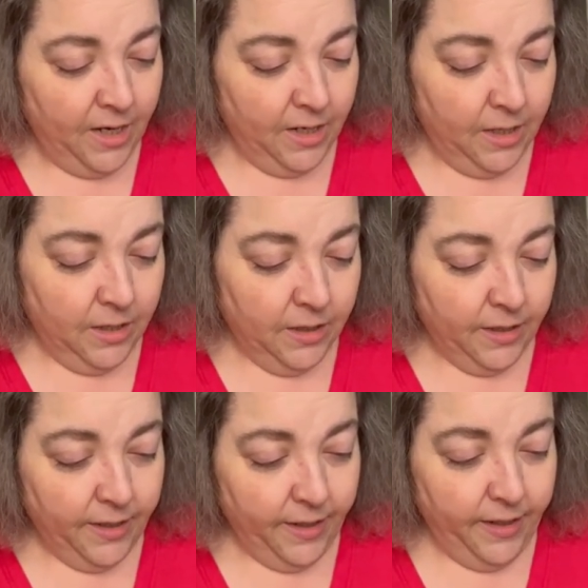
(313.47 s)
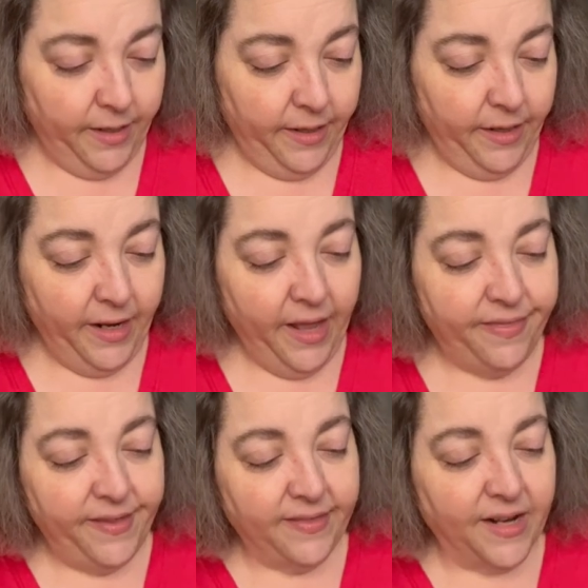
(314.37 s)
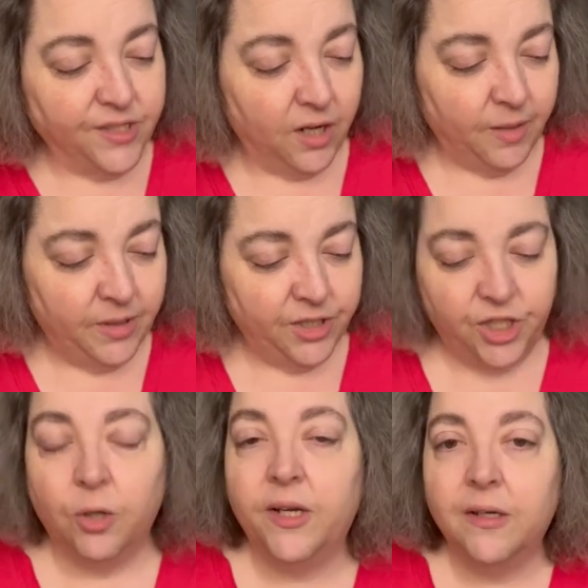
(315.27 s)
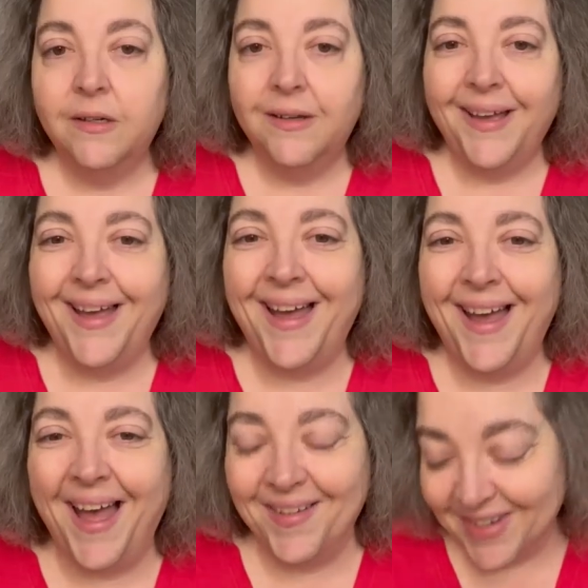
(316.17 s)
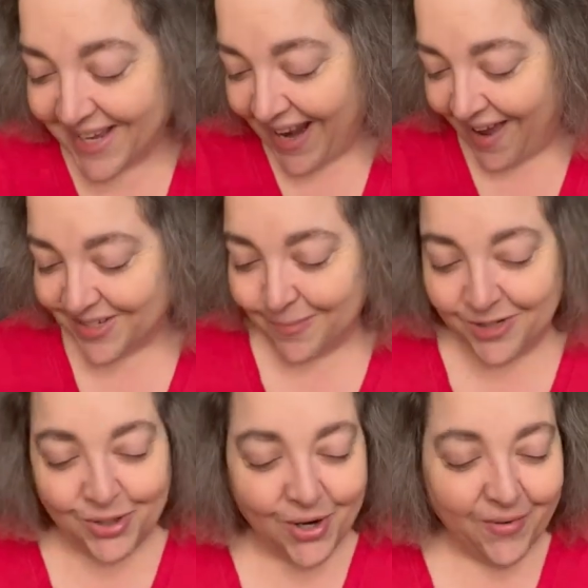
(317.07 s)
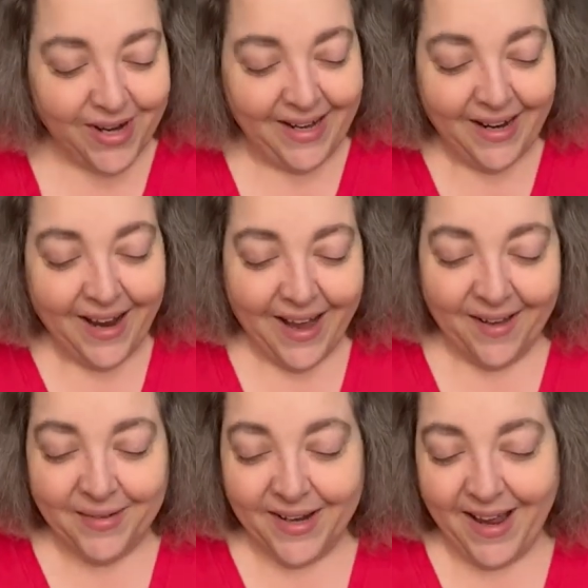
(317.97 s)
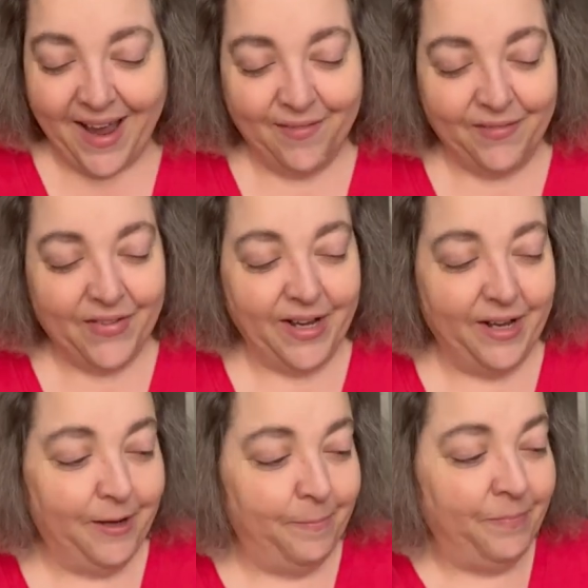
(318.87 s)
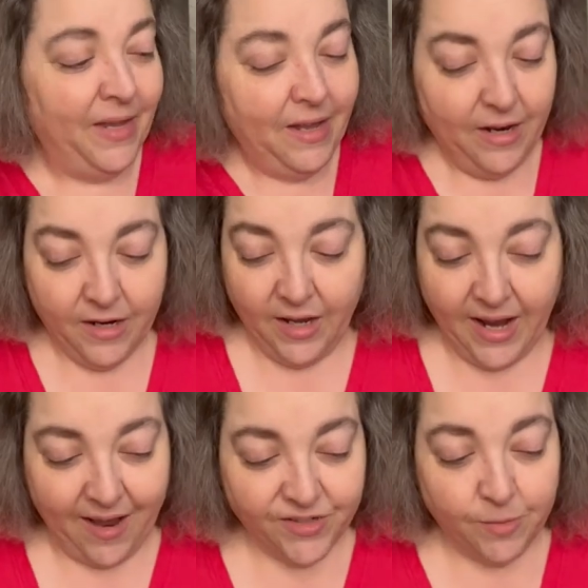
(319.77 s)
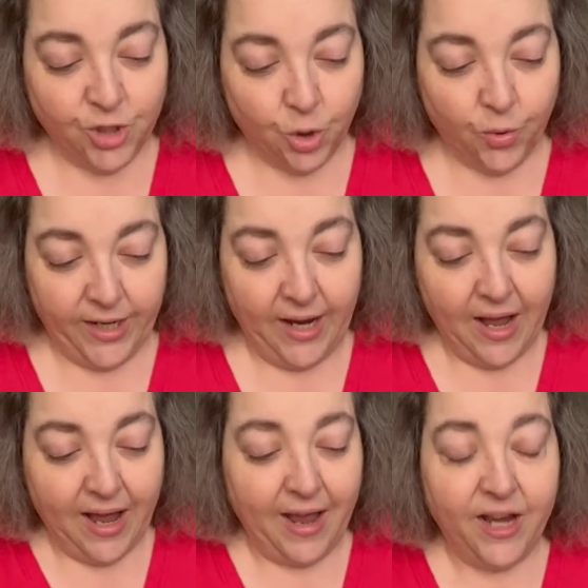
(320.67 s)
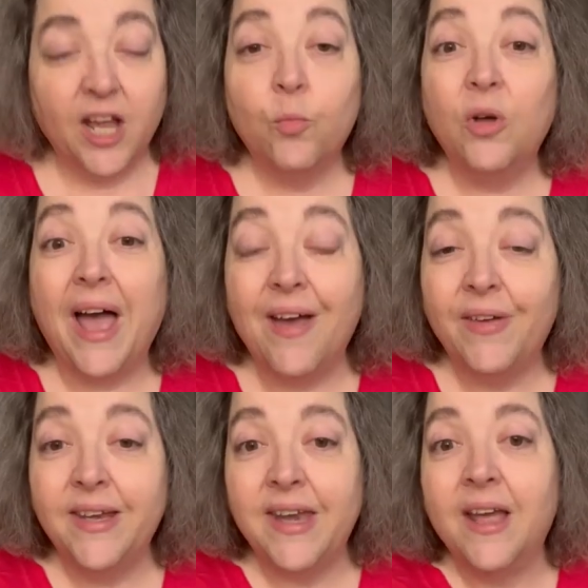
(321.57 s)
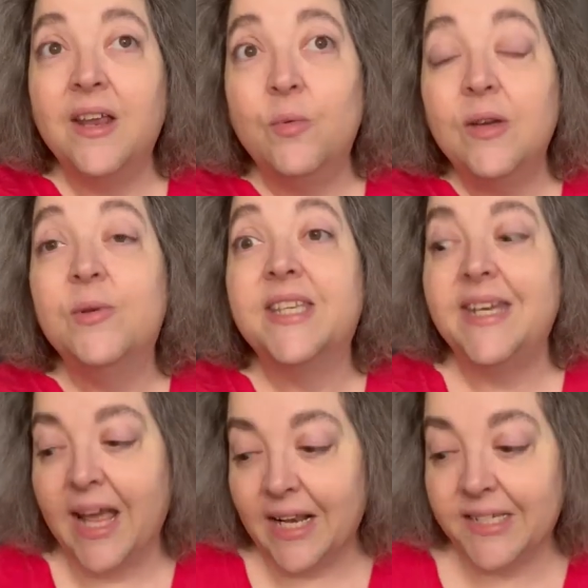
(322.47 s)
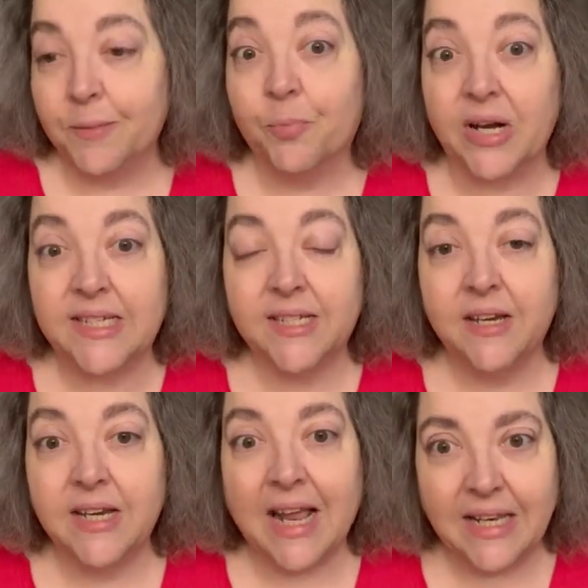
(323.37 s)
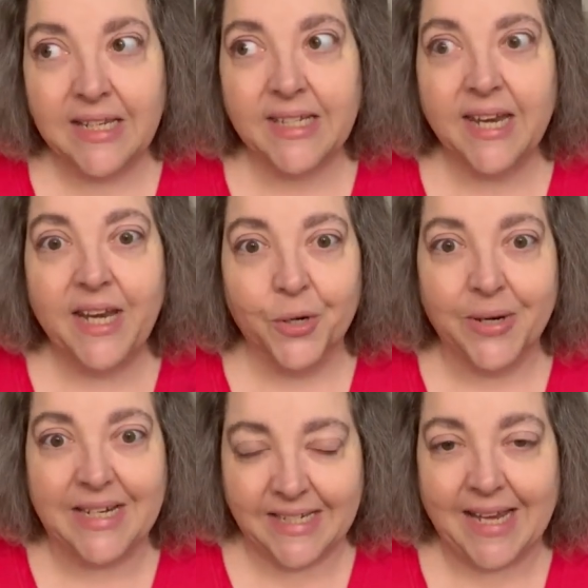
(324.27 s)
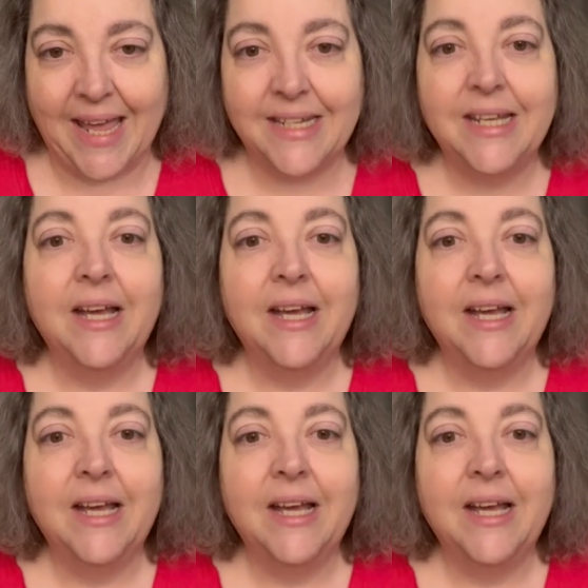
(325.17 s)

And I think that's all I'm going to show you. I'm just going to have some jewelry. I'm going to have some jewelry. I will have a necklace and earring set.